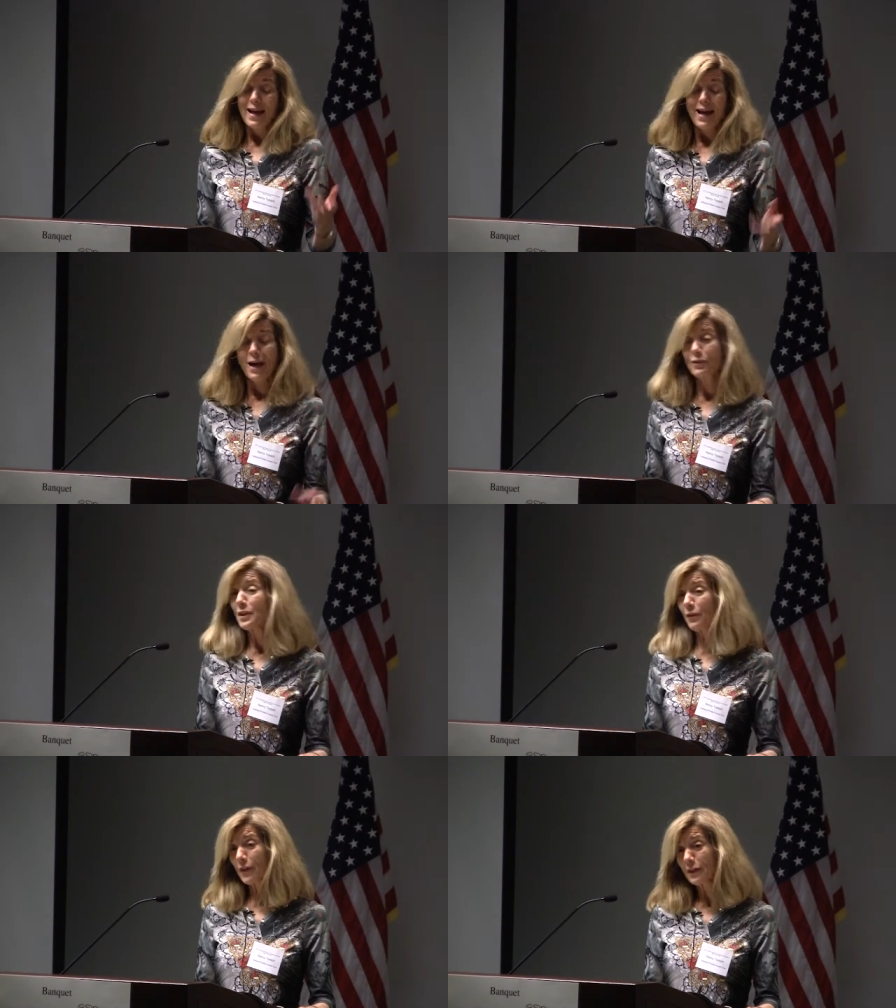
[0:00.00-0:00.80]
how
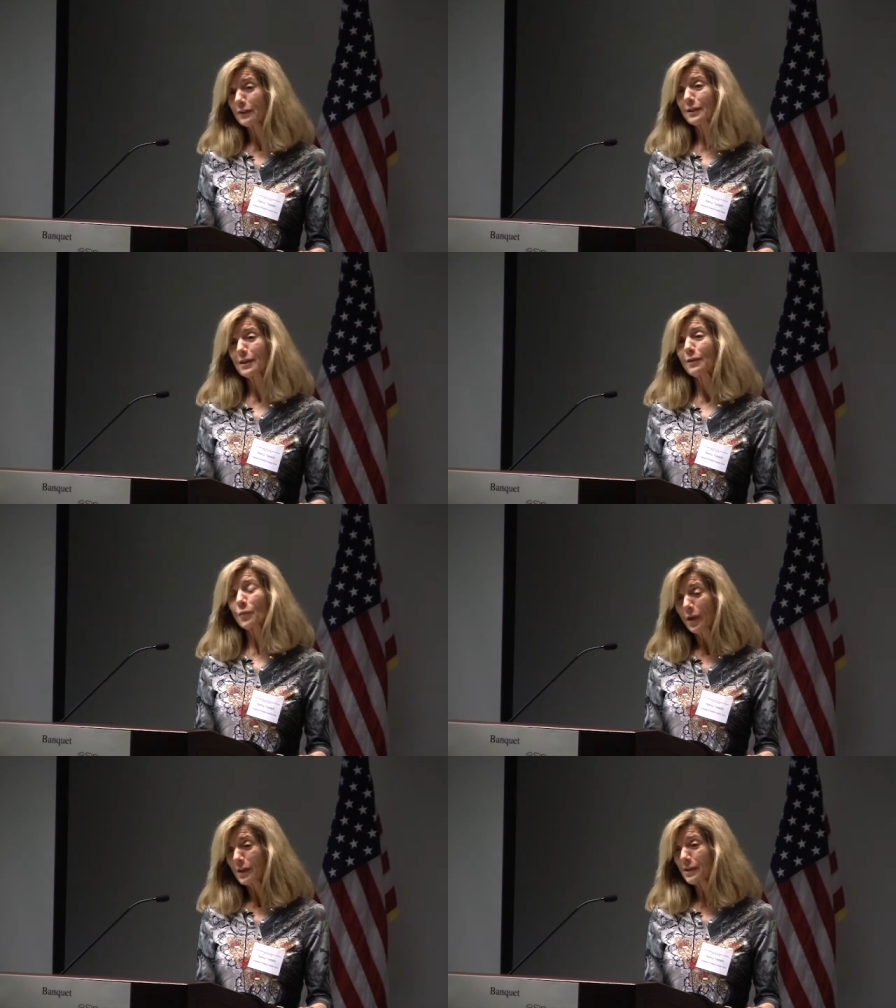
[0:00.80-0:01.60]
difficult it
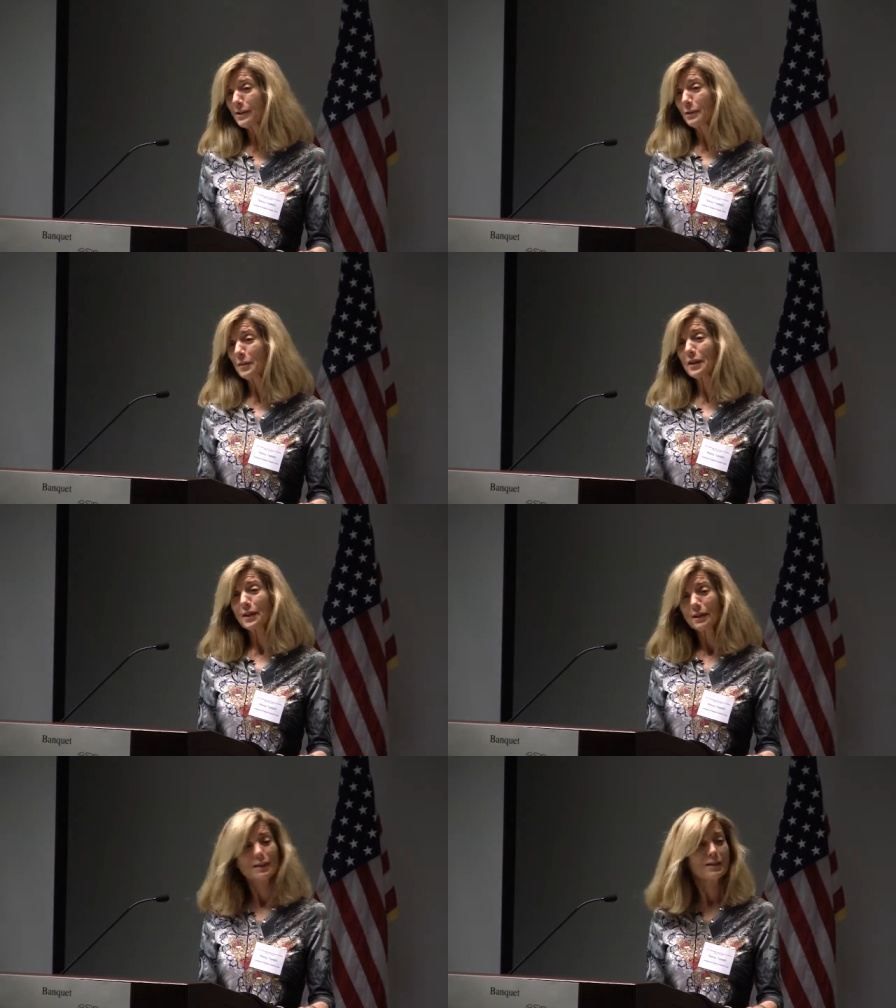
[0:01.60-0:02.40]
was in the
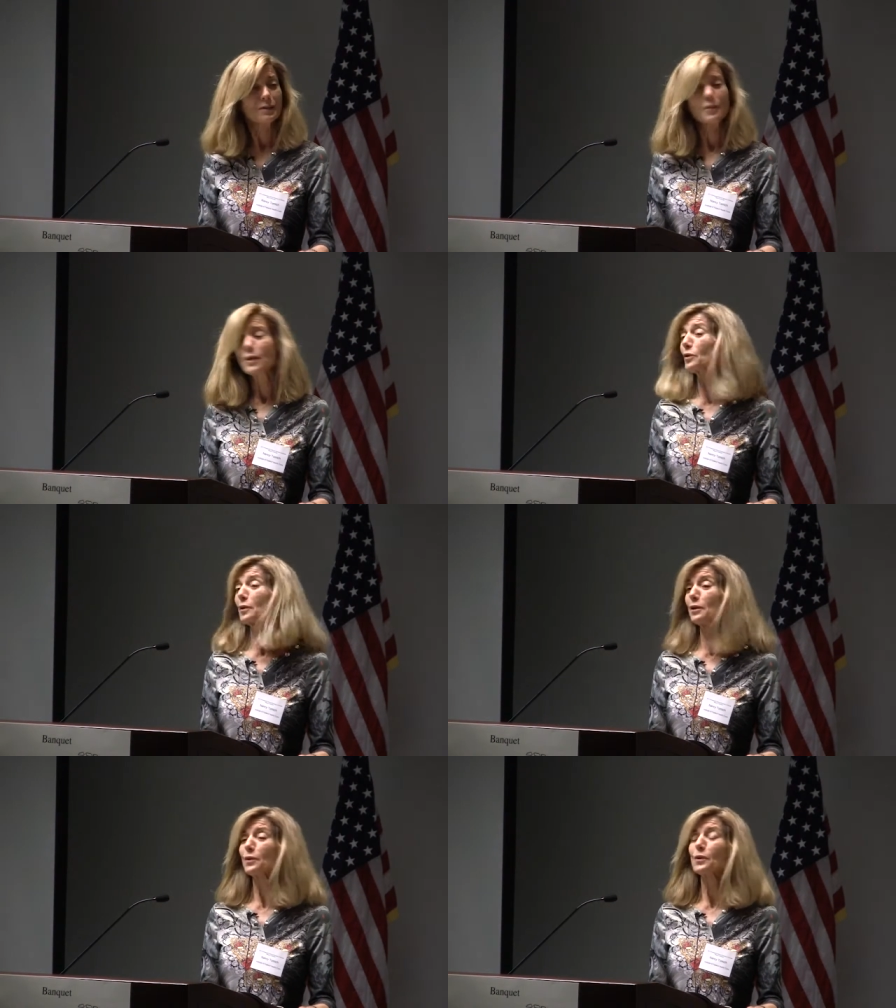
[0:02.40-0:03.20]
beginning,
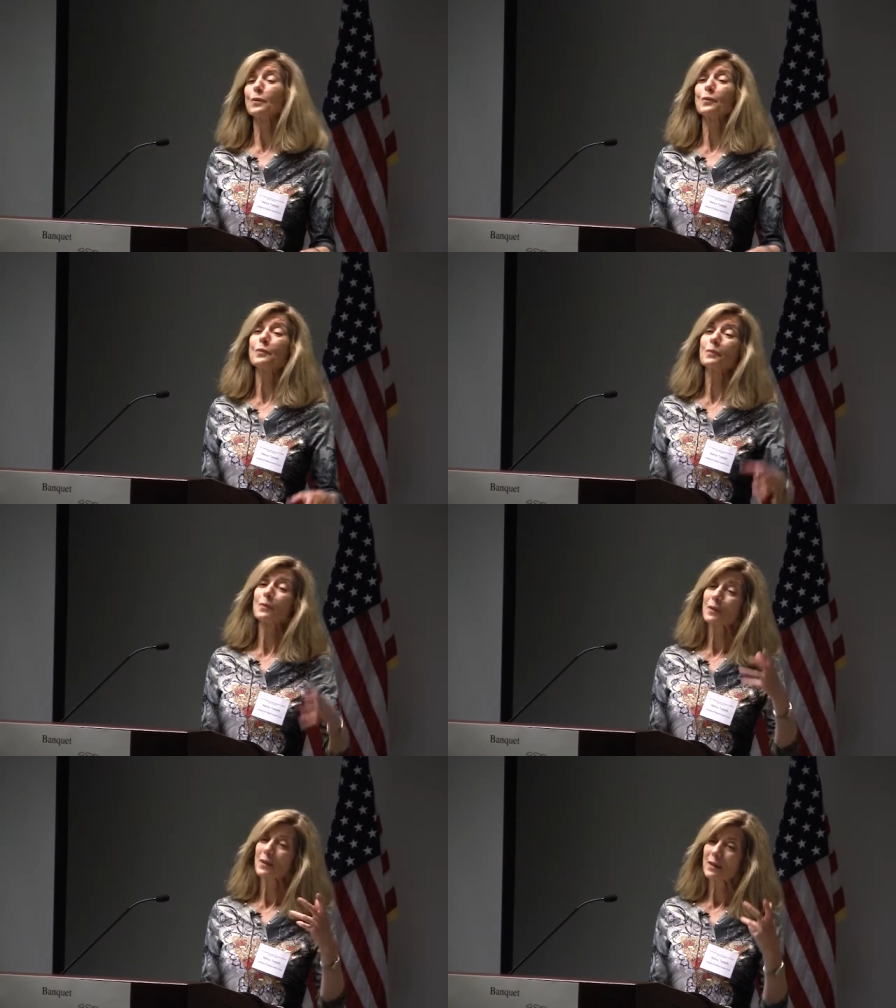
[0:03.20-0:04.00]
especially to
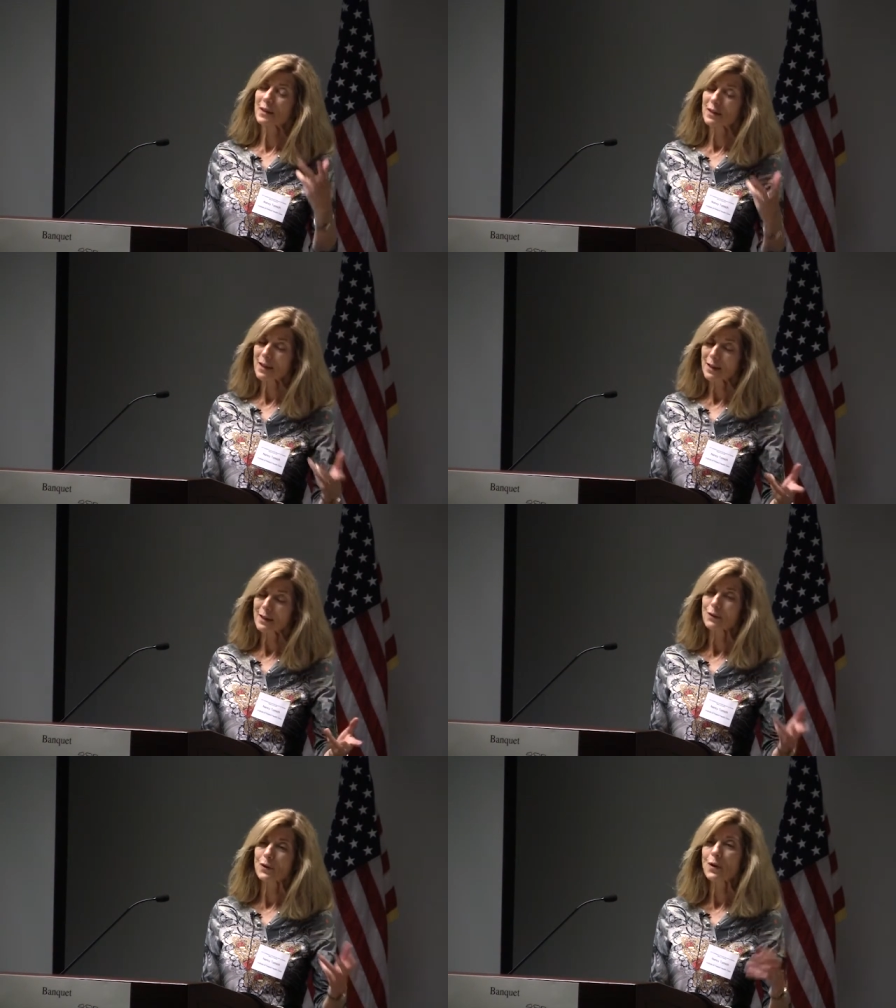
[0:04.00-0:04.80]
get
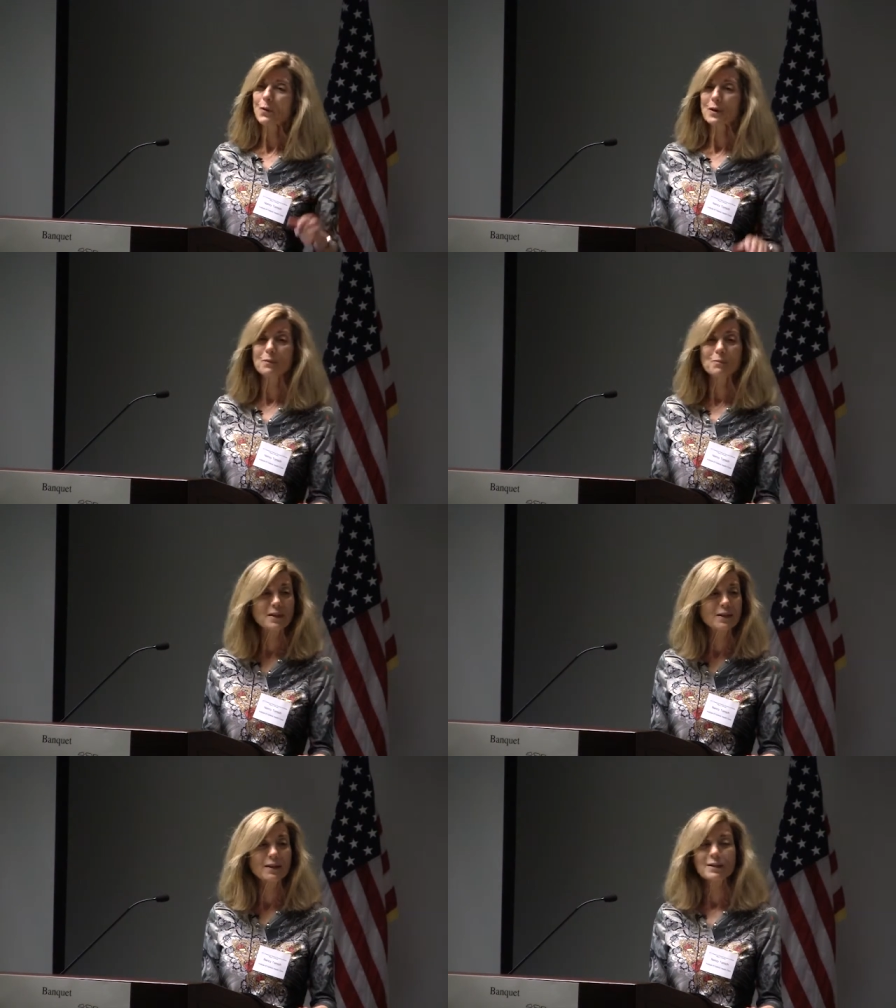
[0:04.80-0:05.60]
it going
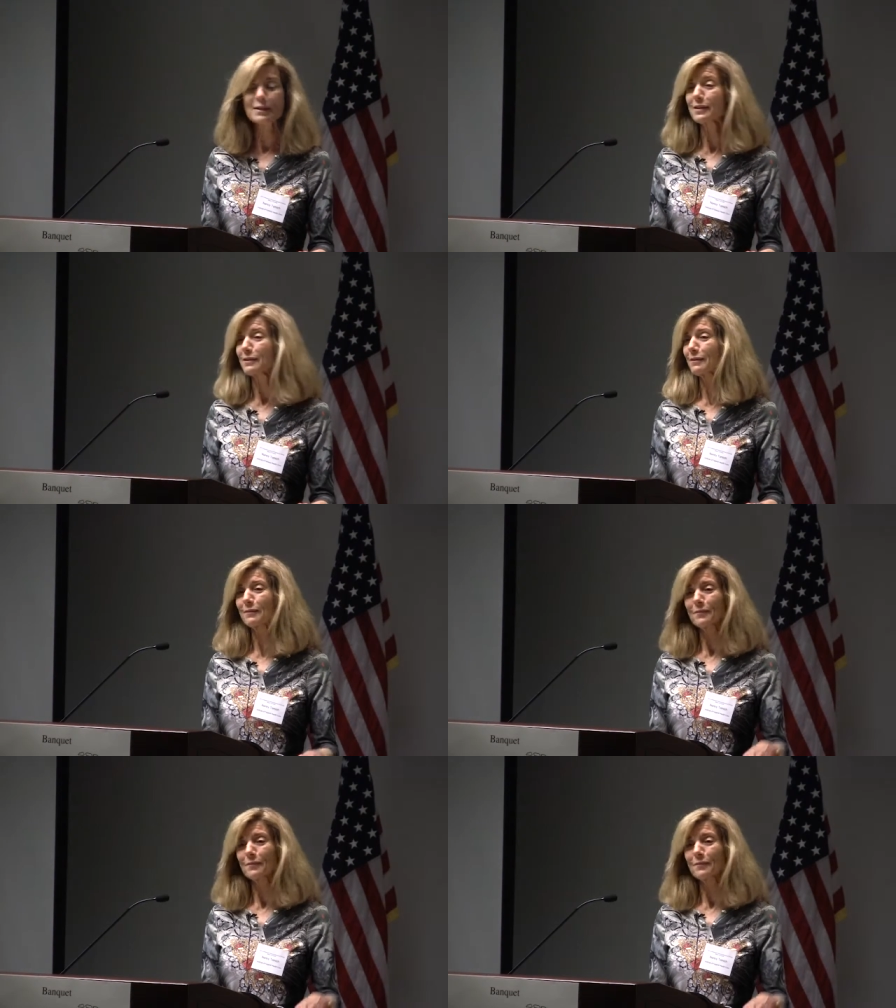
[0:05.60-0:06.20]
because